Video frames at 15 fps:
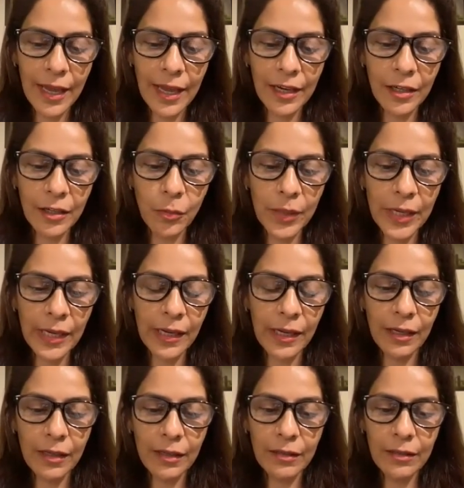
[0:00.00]
And
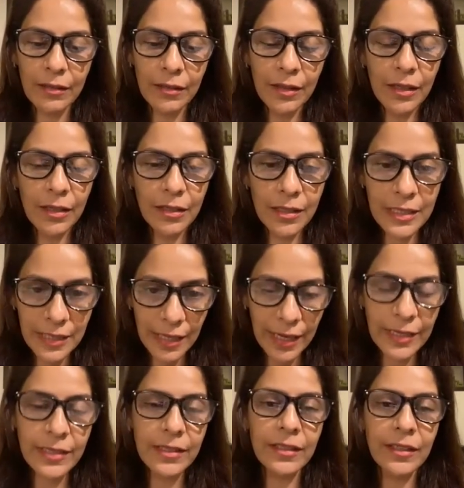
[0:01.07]
we
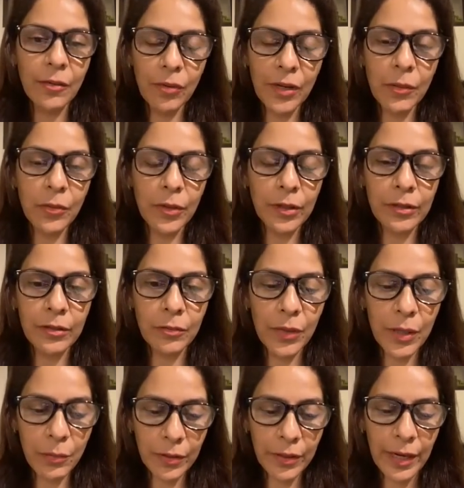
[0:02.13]
decided that we would